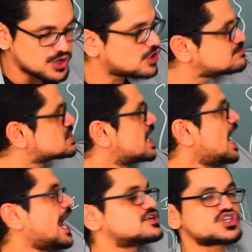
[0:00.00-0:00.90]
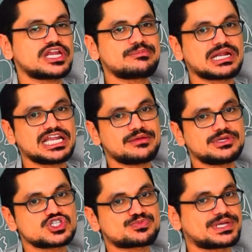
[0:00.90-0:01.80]
lobes and cerebral
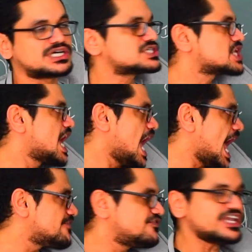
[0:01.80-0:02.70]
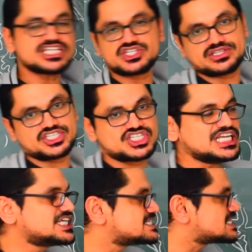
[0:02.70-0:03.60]
hemispheres. I finished the
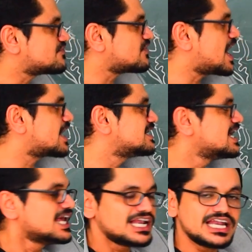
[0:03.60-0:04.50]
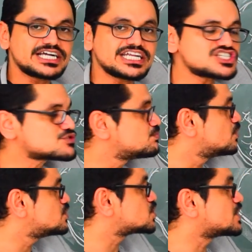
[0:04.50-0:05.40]
telencephalon. Let us
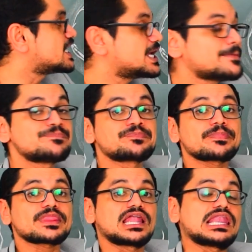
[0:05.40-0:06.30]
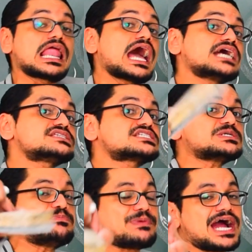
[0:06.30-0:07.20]
move to the first
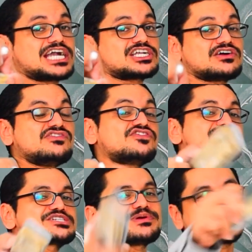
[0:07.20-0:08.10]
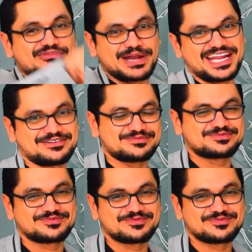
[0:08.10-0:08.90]
part of brain.